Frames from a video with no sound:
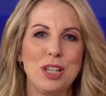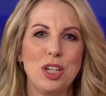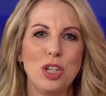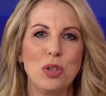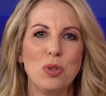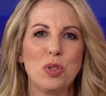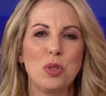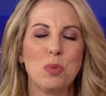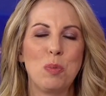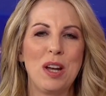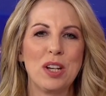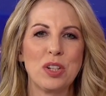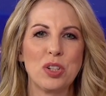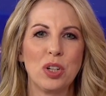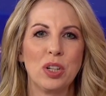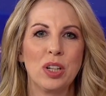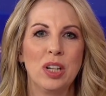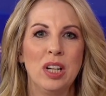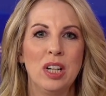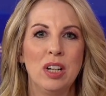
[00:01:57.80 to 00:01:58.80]
News
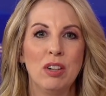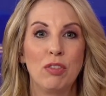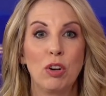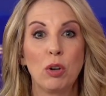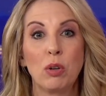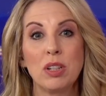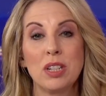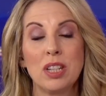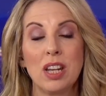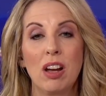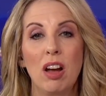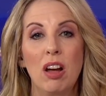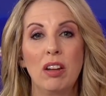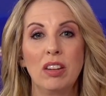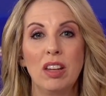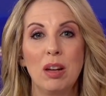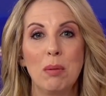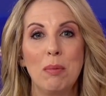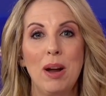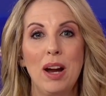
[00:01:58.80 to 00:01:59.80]
special focusing on
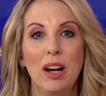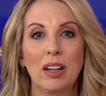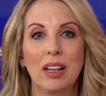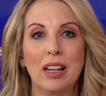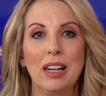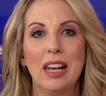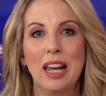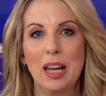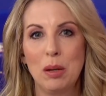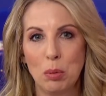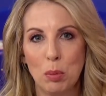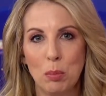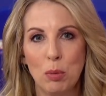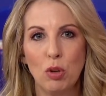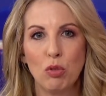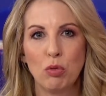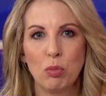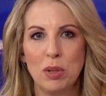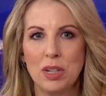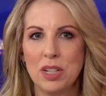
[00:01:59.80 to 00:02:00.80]
the American labour
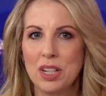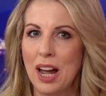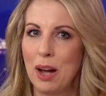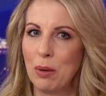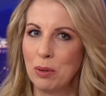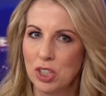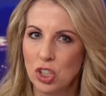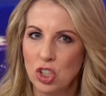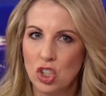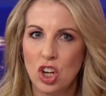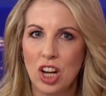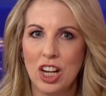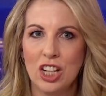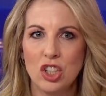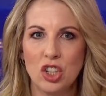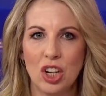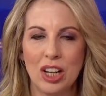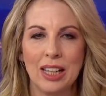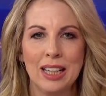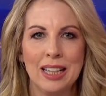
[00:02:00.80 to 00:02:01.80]
movement, how it's
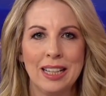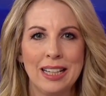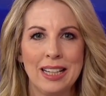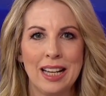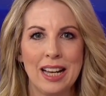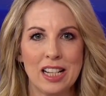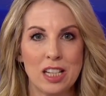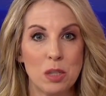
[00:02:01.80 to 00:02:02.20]
changing, and